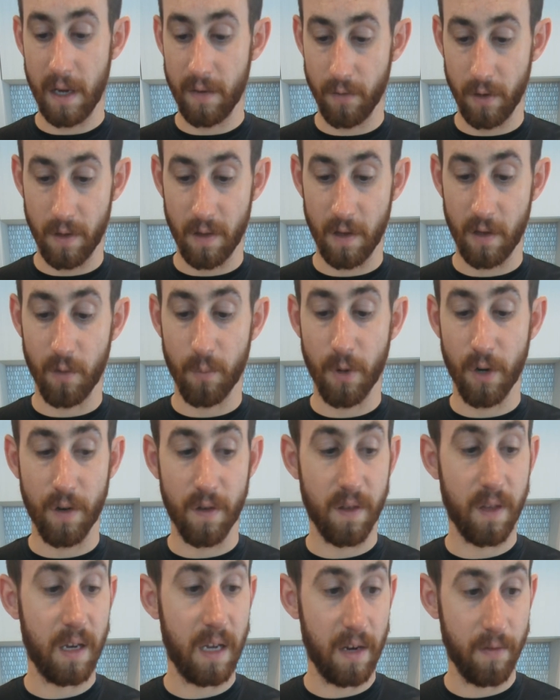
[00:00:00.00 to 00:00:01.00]
every single
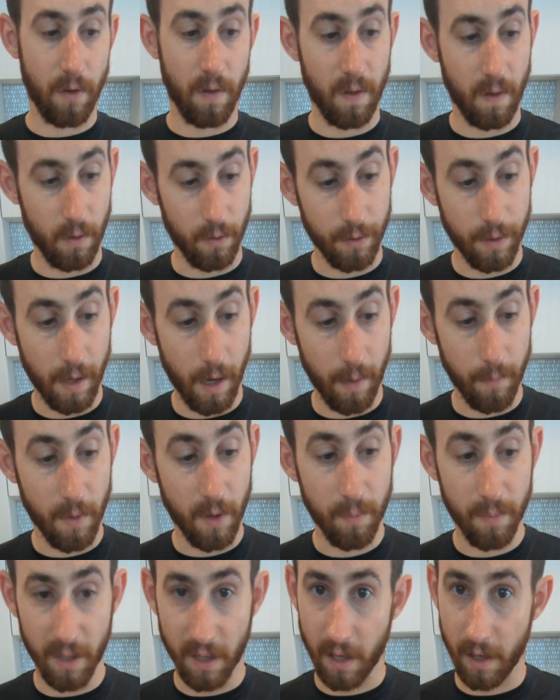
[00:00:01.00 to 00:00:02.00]
person every single time.
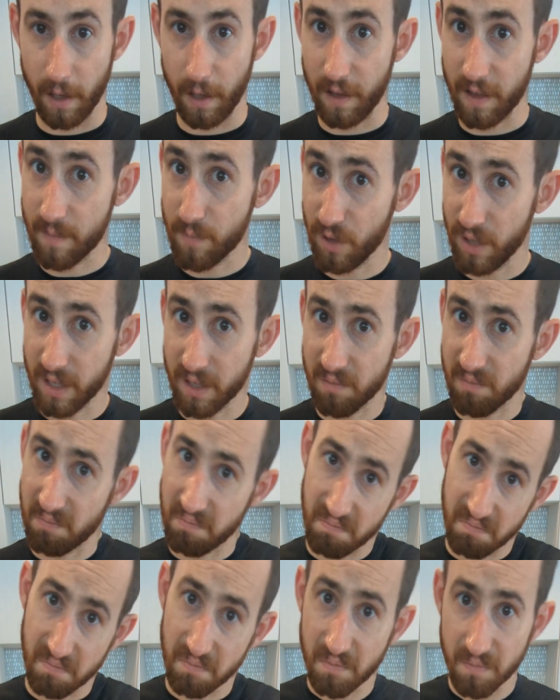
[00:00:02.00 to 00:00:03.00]
But carrying a splint,
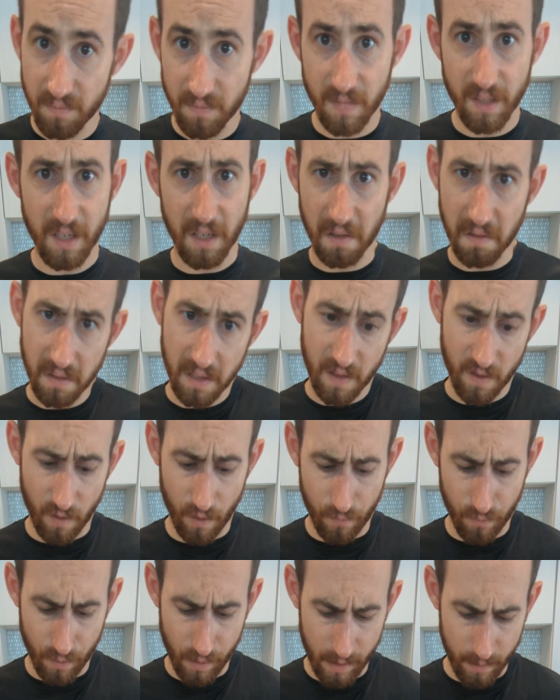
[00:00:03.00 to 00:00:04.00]
it
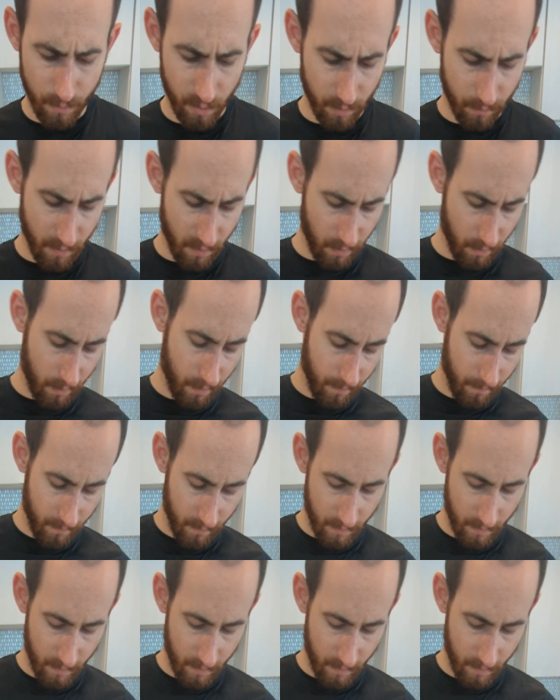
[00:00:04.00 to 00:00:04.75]
serves a lot of purposes.